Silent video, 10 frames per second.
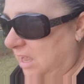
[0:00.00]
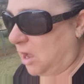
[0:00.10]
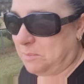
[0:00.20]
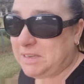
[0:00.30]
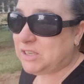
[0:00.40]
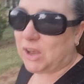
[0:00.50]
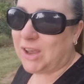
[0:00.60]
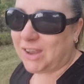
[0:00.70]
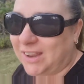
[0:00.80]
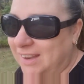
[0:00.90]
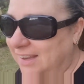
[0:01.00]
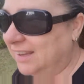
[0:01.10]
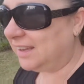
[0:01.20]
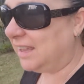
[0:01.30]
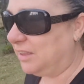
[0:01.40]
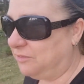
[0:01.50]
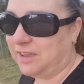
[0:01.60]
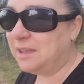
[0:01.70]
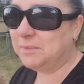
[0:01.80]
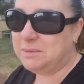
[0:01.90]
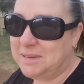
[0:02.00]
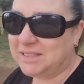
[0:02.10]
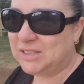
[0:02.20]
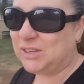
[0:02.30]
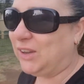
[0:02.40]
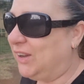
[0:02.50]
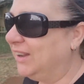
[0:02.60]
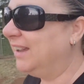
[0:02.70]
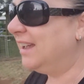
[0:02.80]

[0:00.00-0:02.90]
I miss her. Her family misses her.